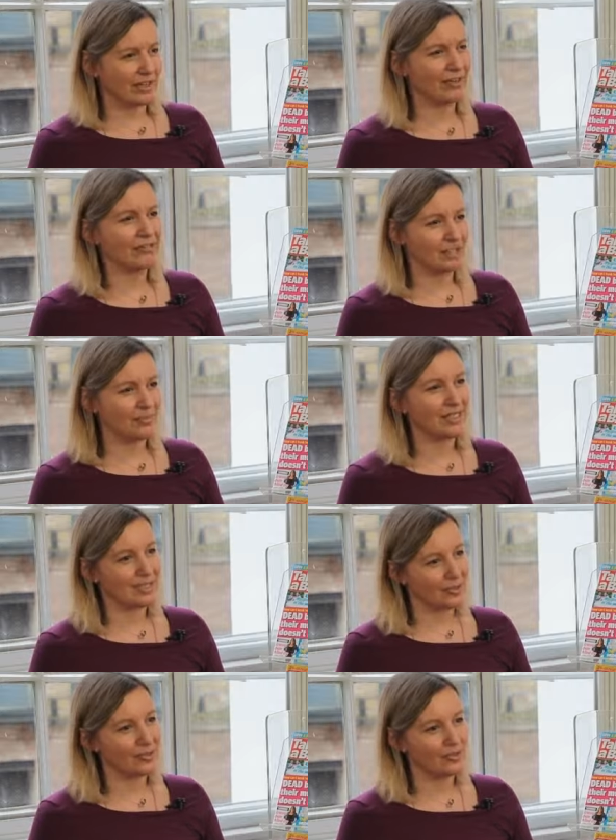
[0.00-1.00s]
her life and she makes
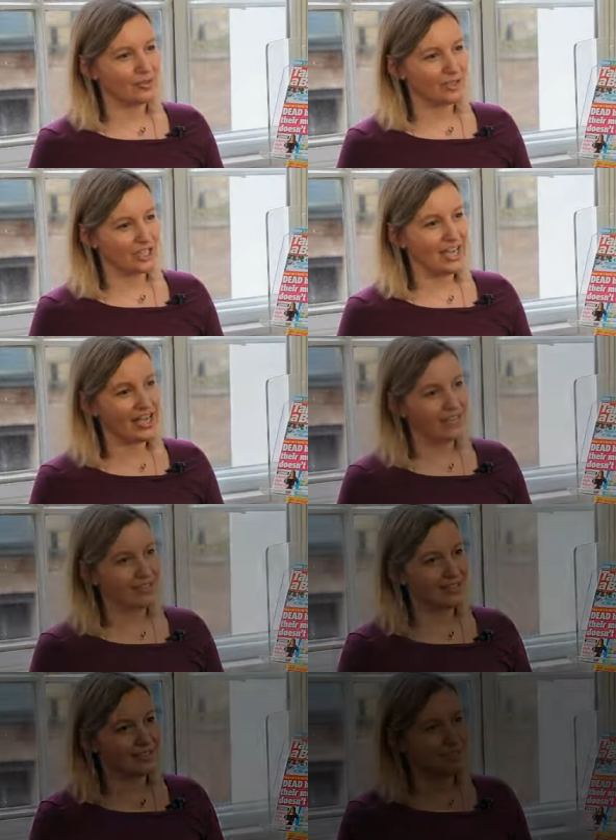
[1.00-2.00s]
the most of what she has.